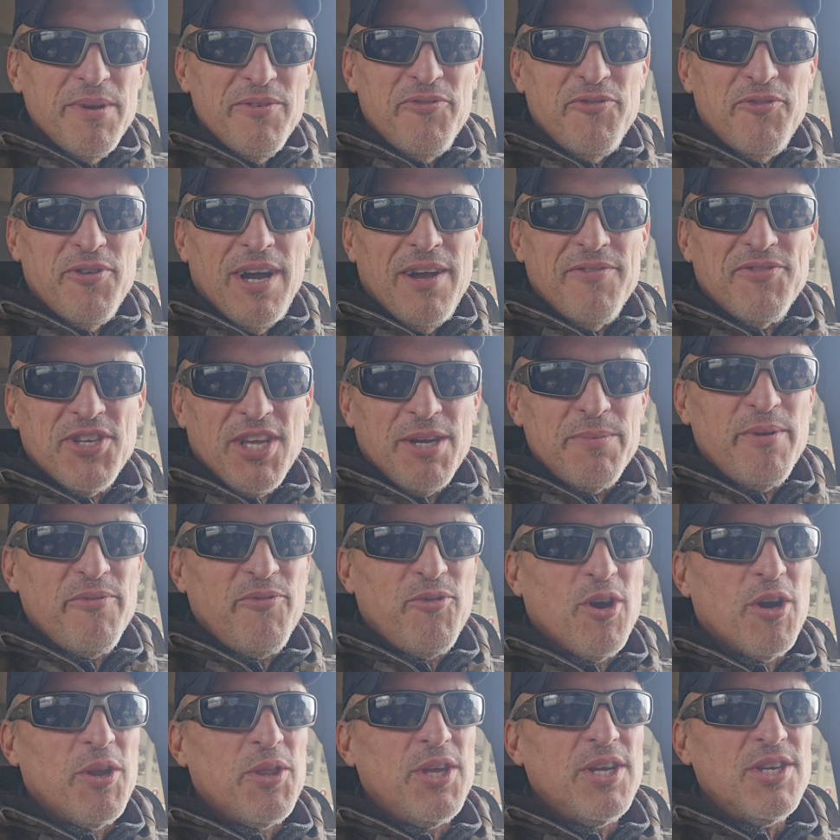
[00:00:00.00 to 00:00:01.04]
it before. I've said it
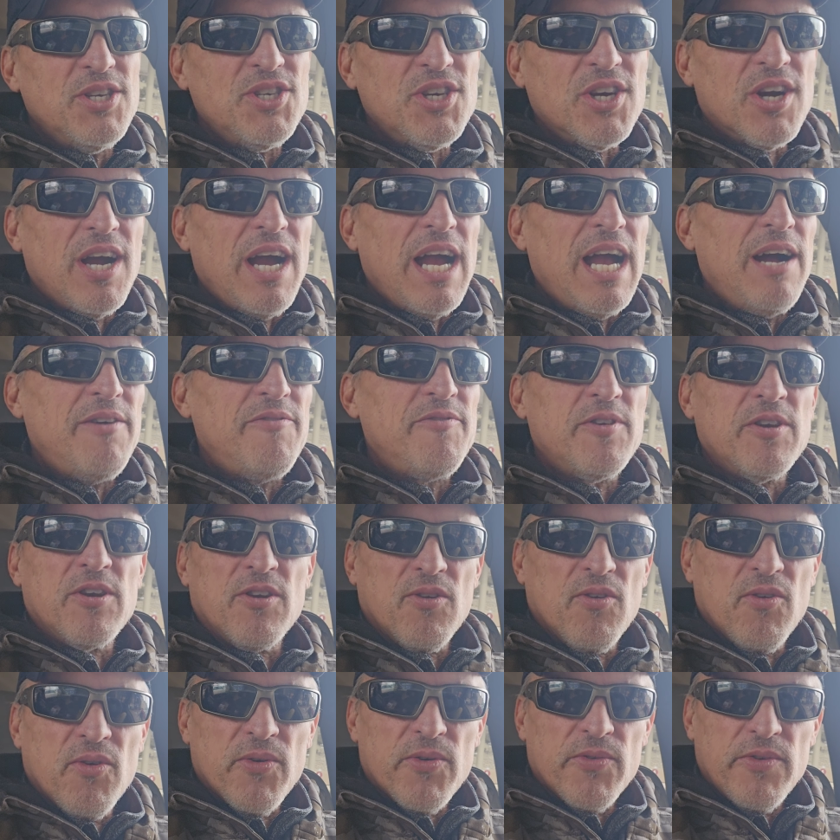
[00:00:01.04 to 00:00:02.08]
before. This year, I have
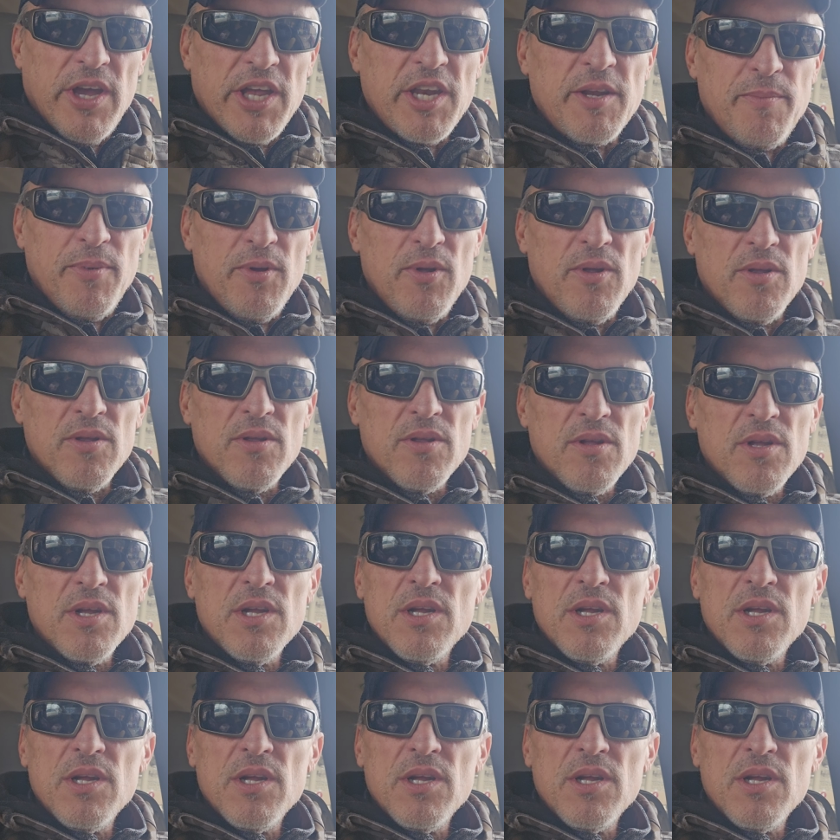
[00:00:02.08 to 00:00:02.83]
incredible